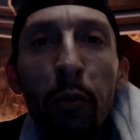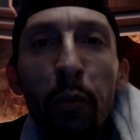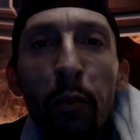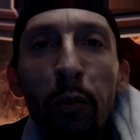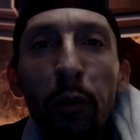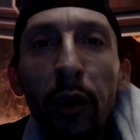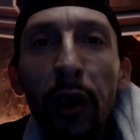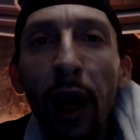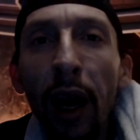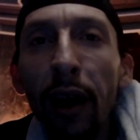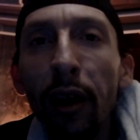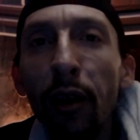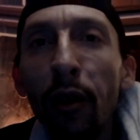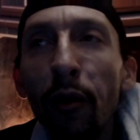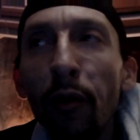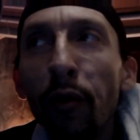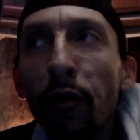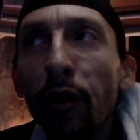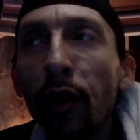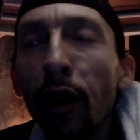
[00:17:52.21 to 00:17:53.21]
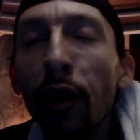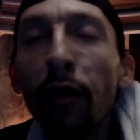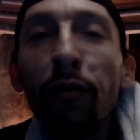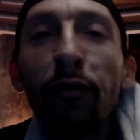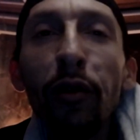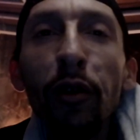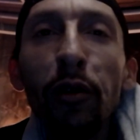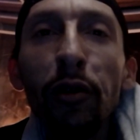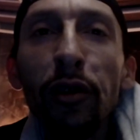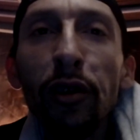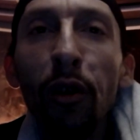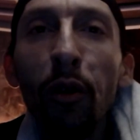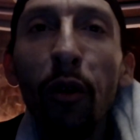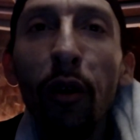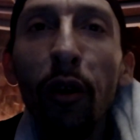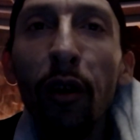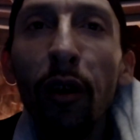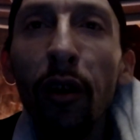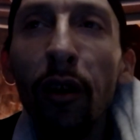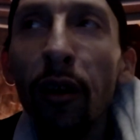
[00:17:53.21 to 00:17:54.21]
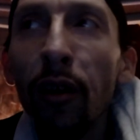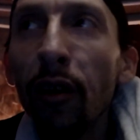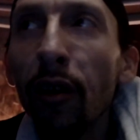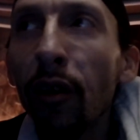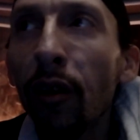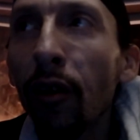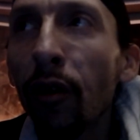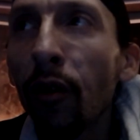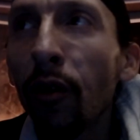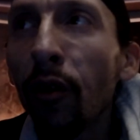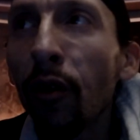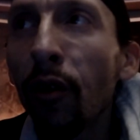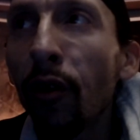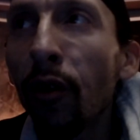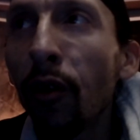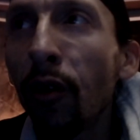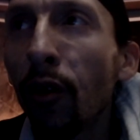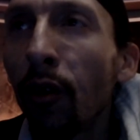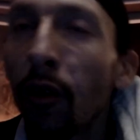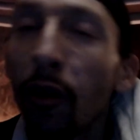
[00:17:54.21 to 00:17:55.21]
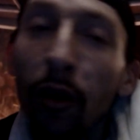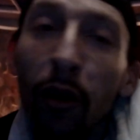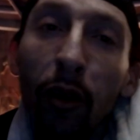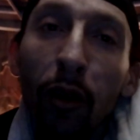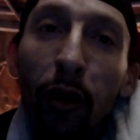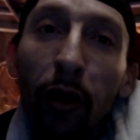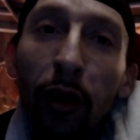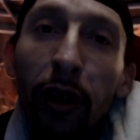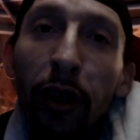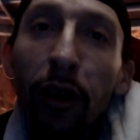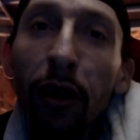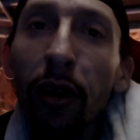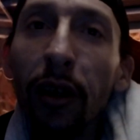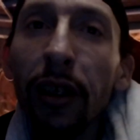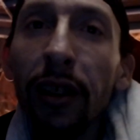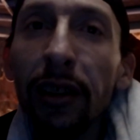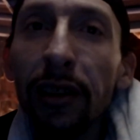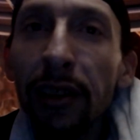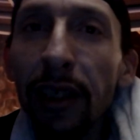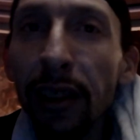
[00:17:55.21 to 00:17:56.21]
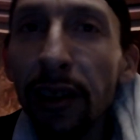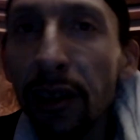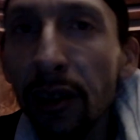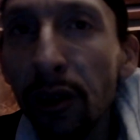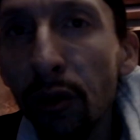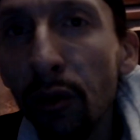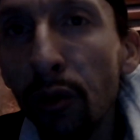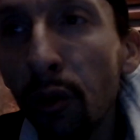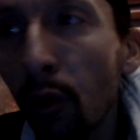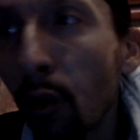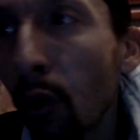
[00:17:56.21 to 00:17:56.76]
kind of confused or curious as to